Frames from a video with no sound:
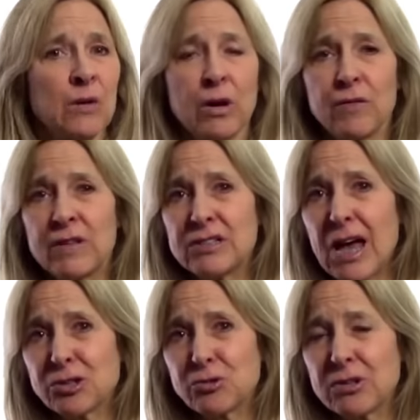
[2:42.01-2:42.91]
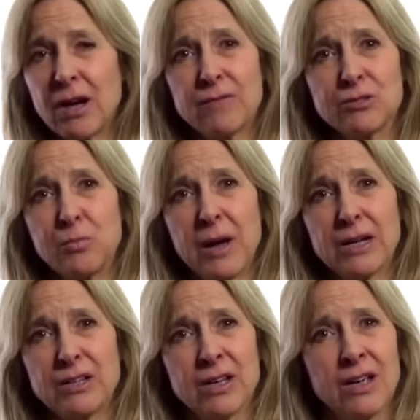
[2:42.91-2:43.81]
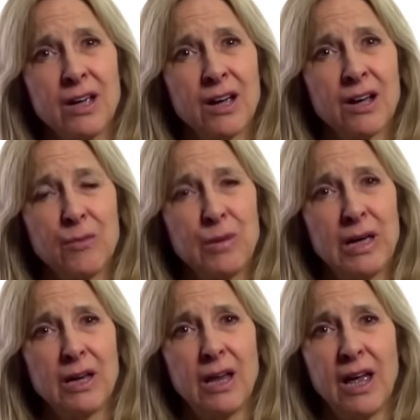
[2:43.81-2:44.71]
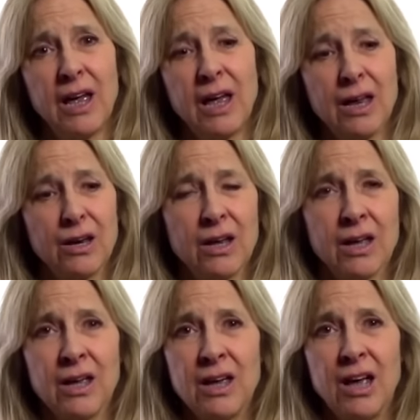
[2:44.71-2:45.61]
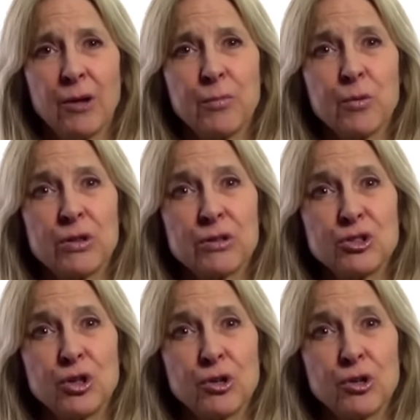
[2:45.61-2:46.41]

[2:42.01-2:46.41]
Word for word: one of these extra lovers might uh, come in and uh, help her with her